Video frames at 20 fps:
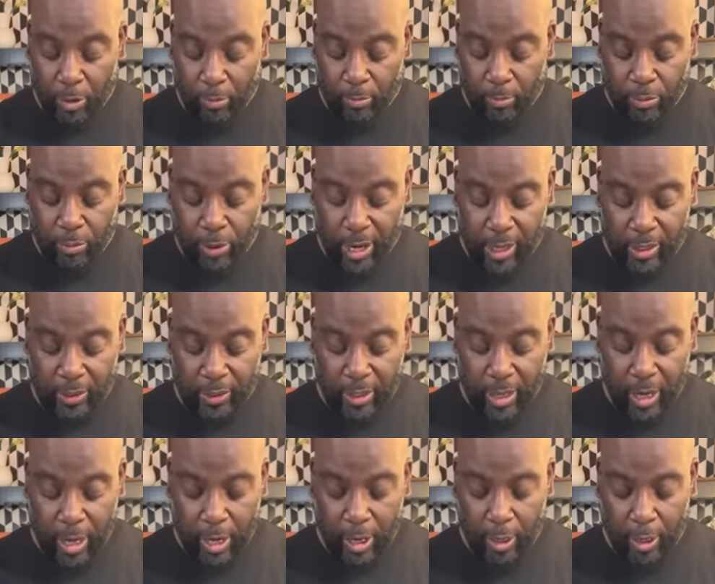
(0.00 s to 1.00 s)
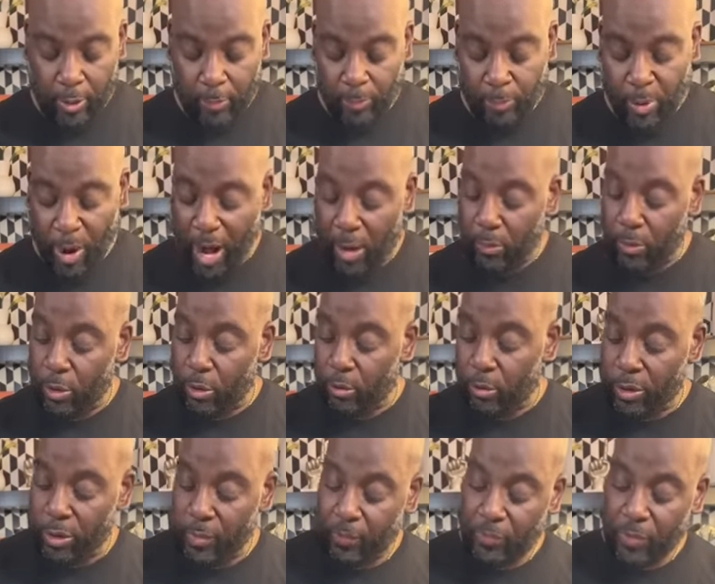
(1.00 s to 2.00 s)
braised um, pot
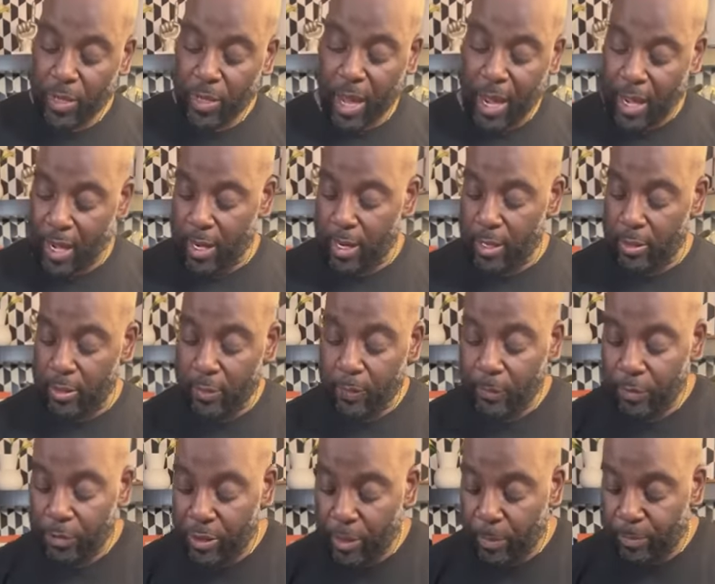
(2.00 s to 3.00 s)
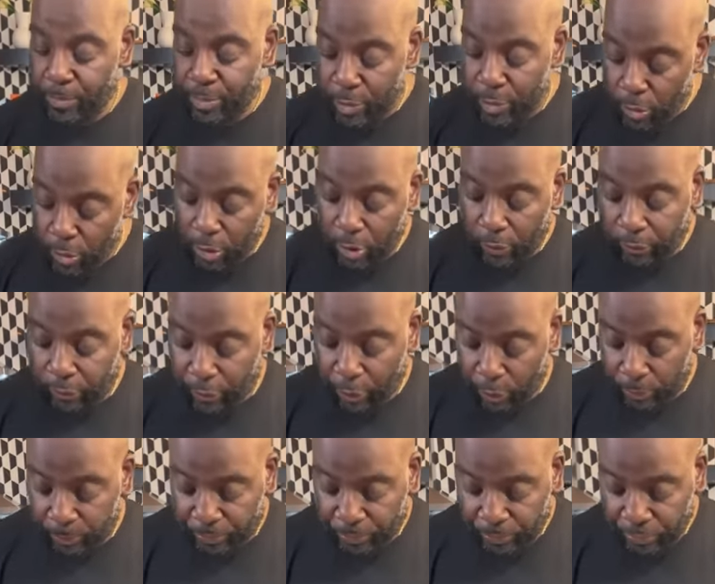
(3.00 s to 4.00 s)
roast, and the
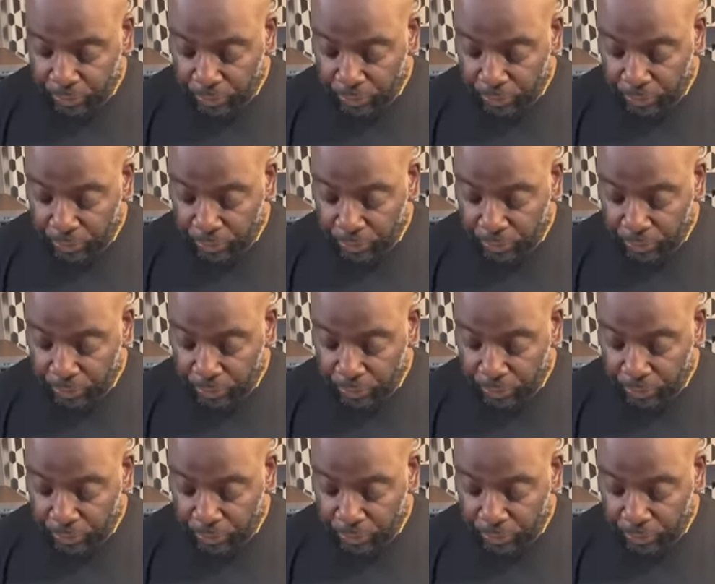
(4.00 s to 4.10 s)
beautiful